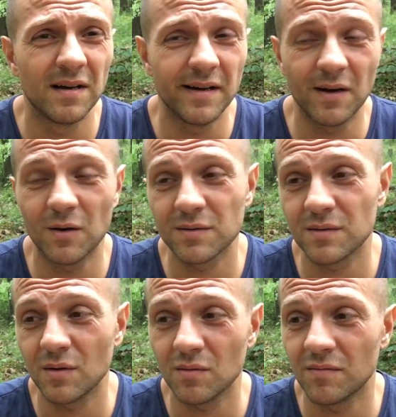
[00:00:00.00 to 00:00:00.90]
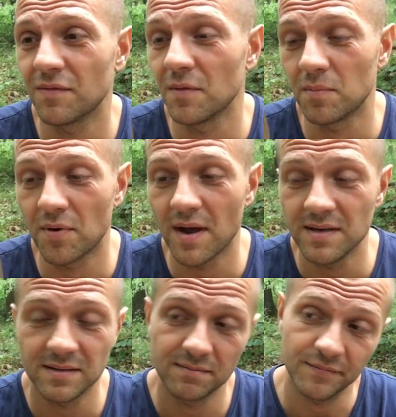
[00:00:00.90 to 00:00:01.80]
It also, for the
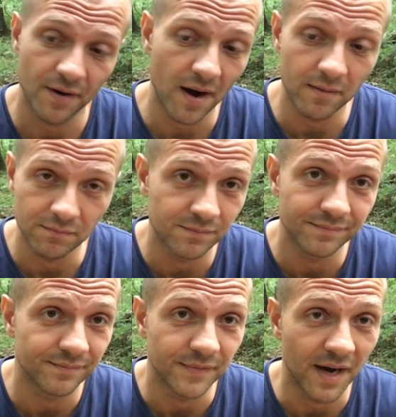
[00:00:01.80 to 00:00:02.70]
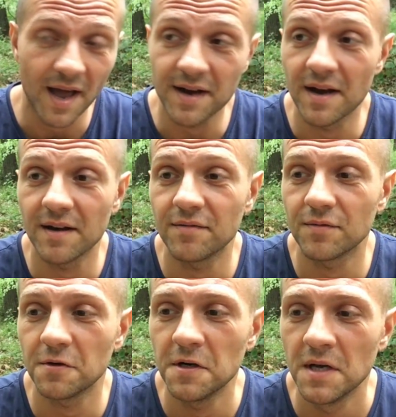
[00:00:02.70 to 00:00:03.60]
price that I got it
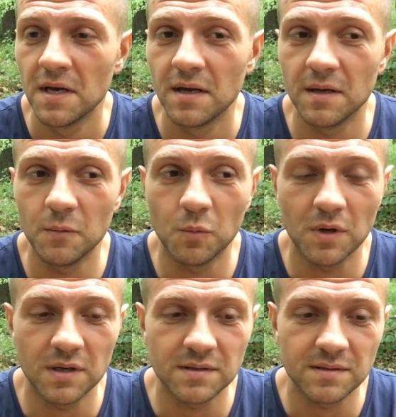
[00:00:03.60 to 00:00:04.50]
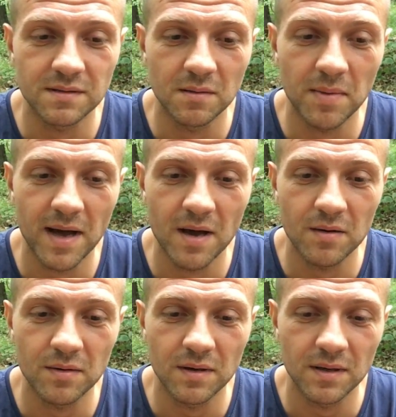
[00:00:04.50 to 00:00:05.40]
for, it was about